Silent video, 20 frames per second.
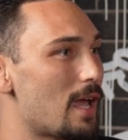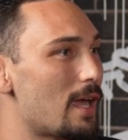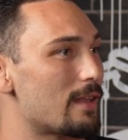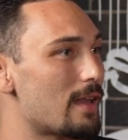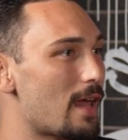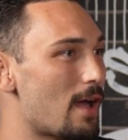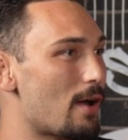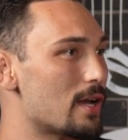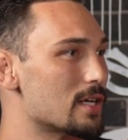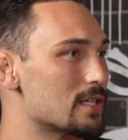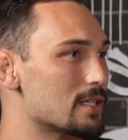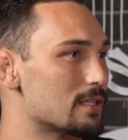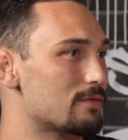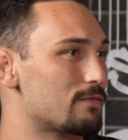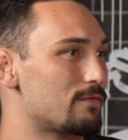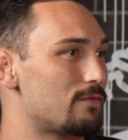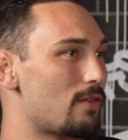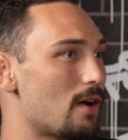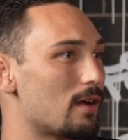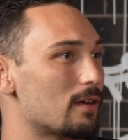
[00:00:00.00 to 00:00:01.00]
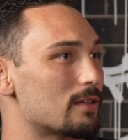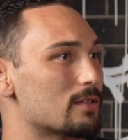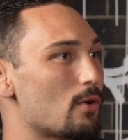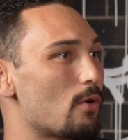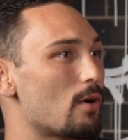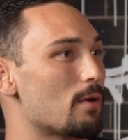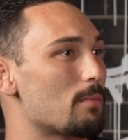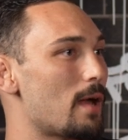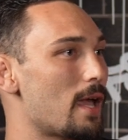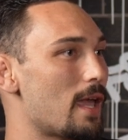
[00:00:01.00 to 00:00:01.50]
And now I just
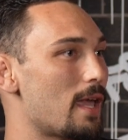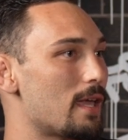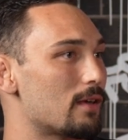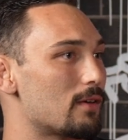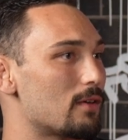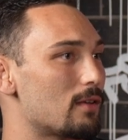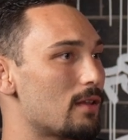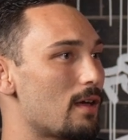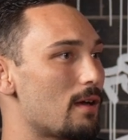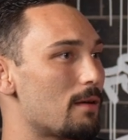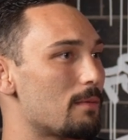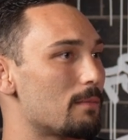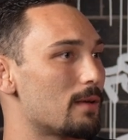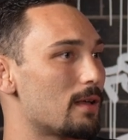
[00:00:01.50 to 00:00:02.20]
tore my ankle up.